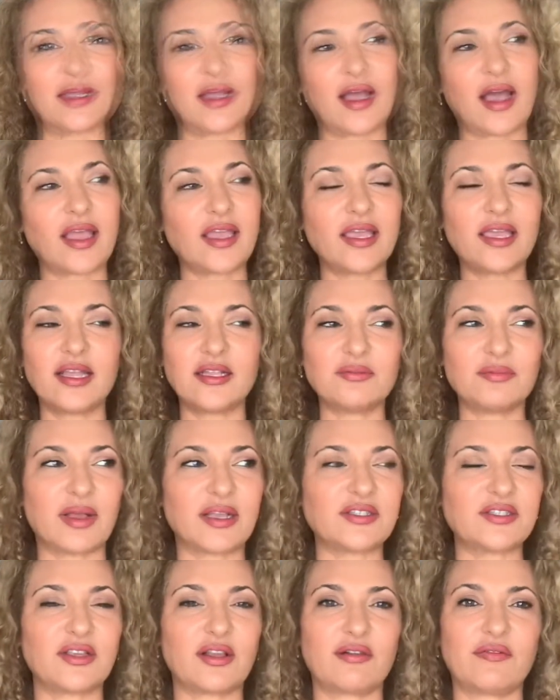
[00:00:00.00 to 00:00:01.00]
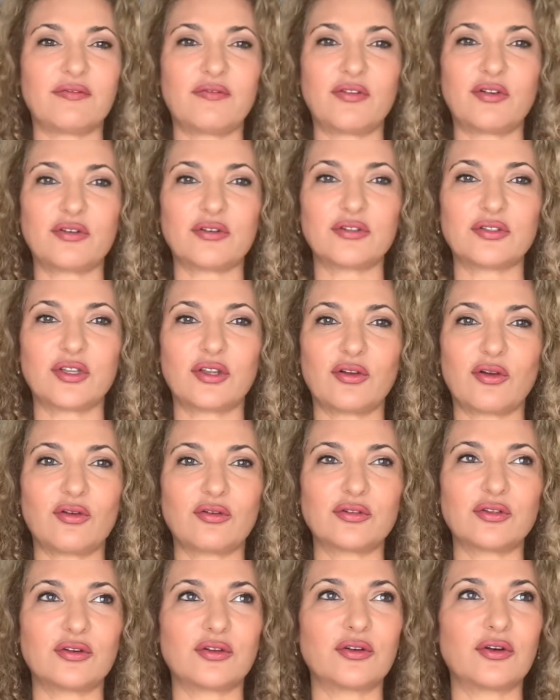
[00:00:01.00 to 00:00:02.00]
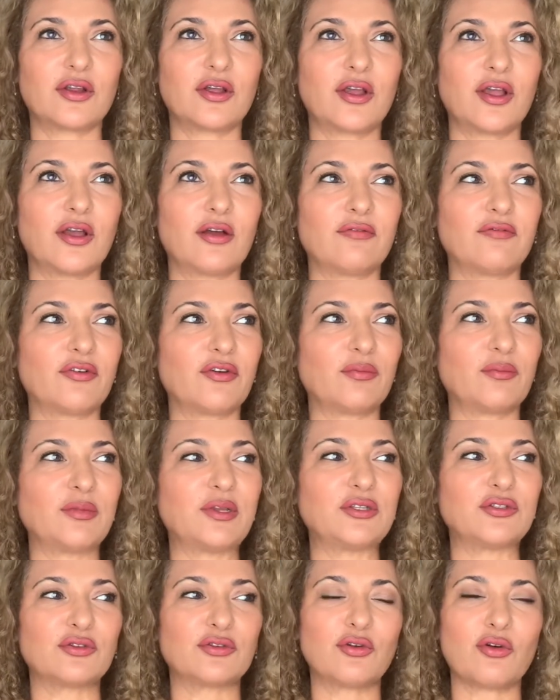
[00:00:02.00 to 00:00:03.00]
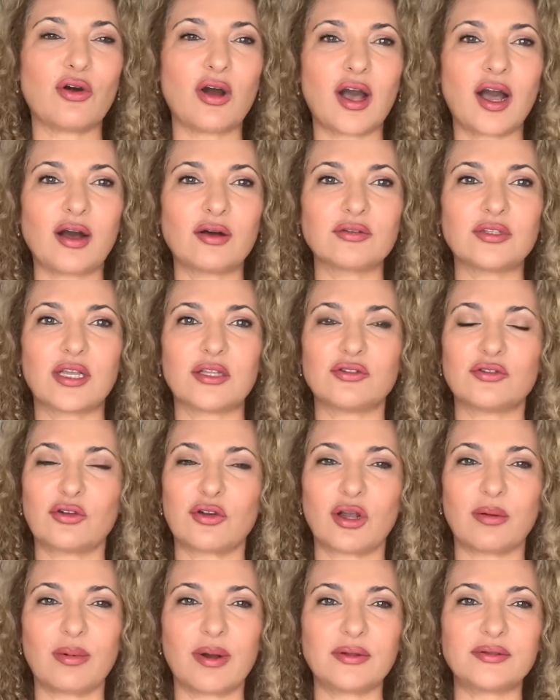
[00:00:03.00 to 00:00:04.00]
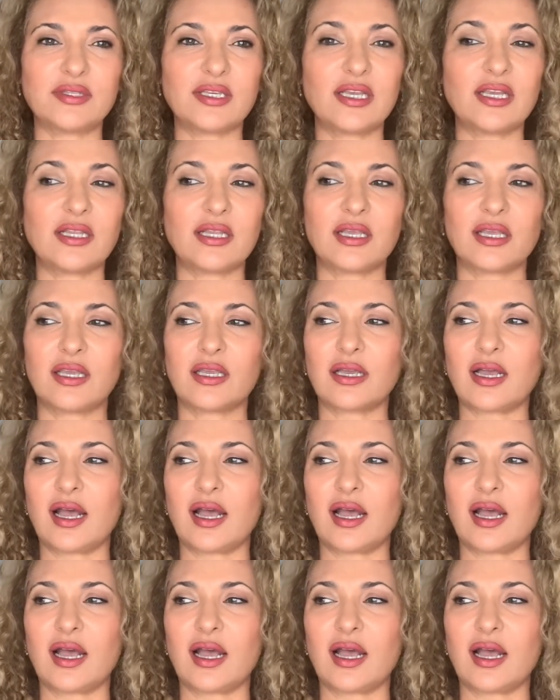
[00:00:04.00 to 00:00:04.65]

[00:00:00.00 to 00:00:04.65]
I heal myself first in order for me to go out and talk about healing.